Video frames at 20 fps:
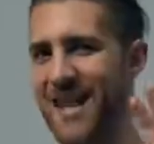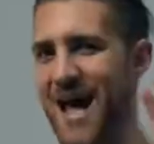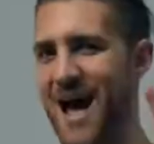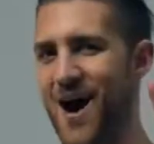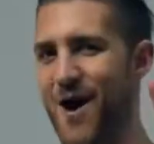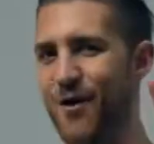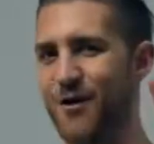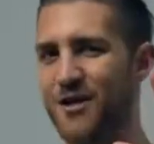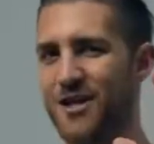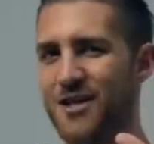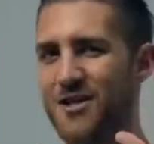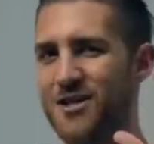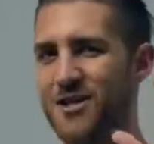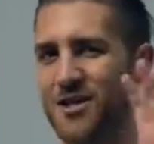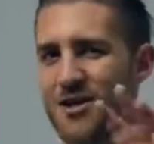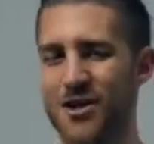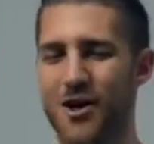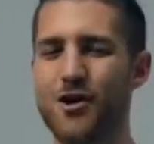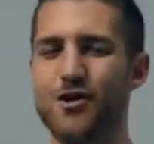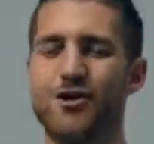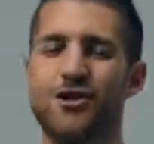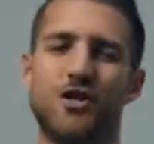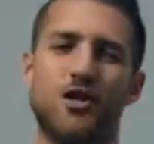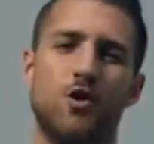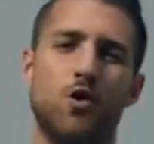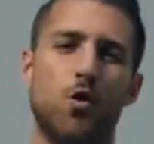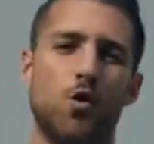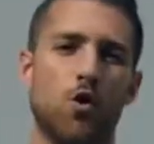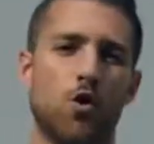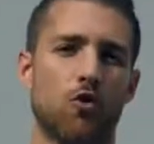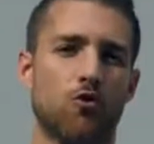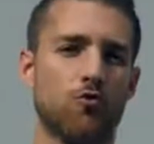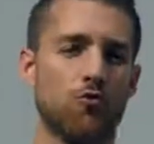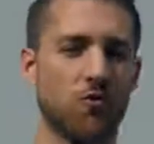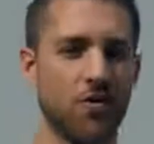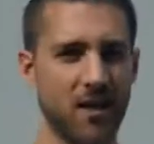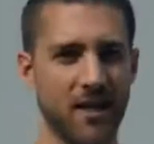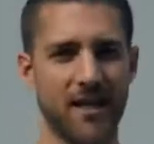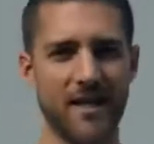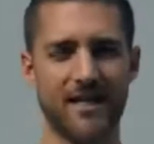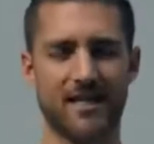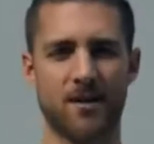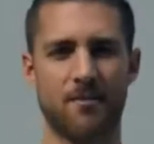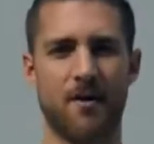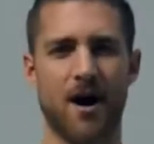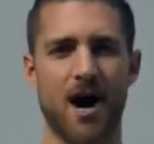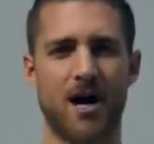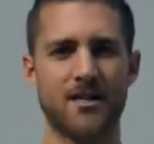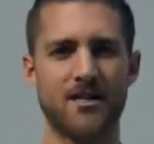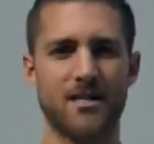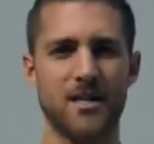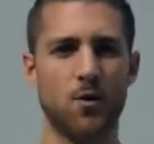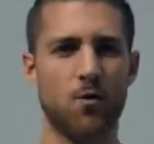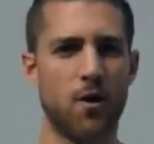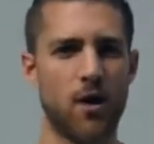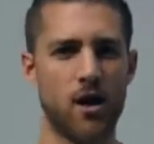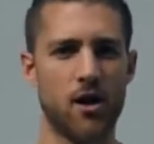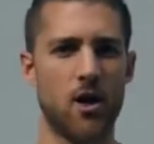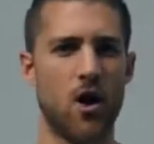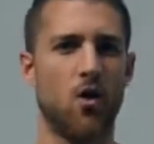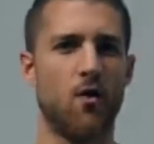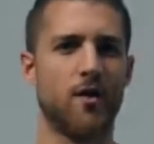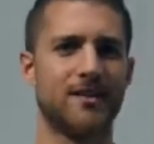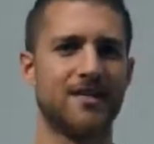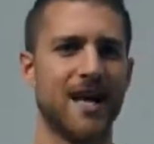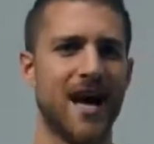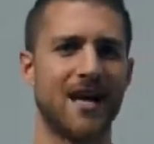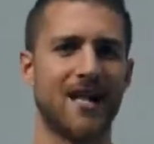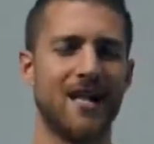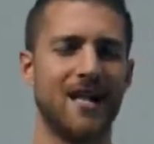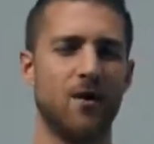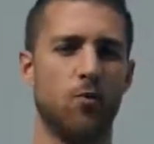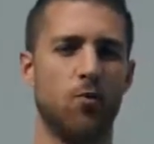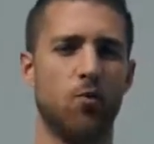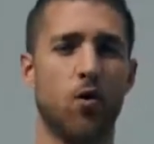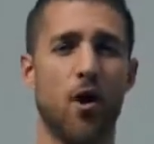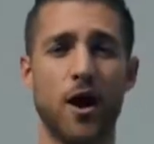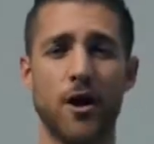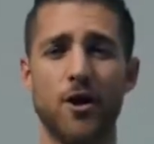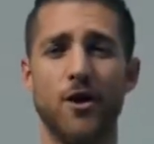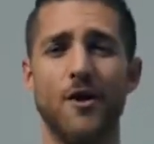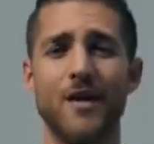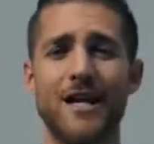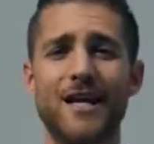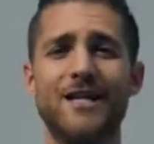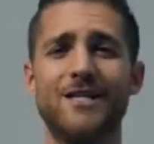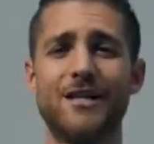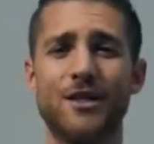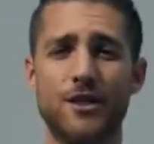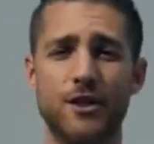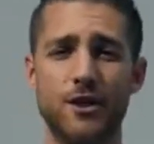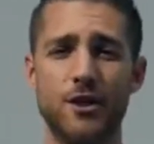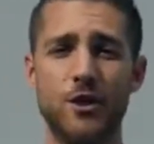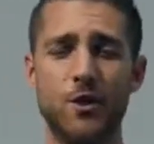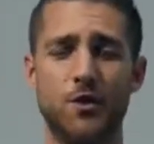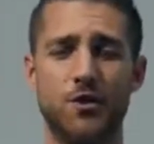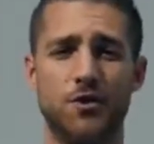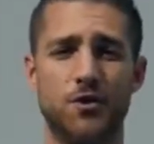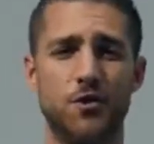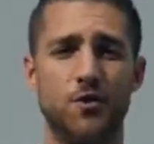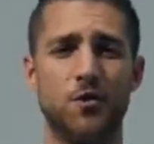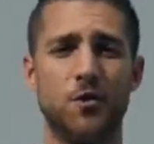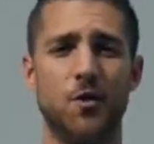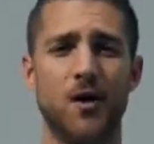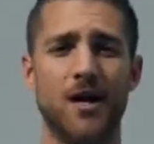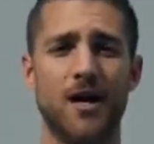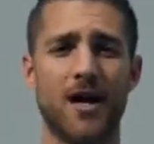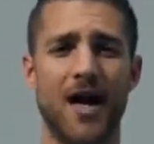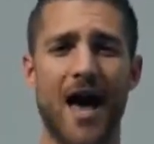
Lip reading: Now, to those of you who are really into boxing and want to know exactly what you need to do to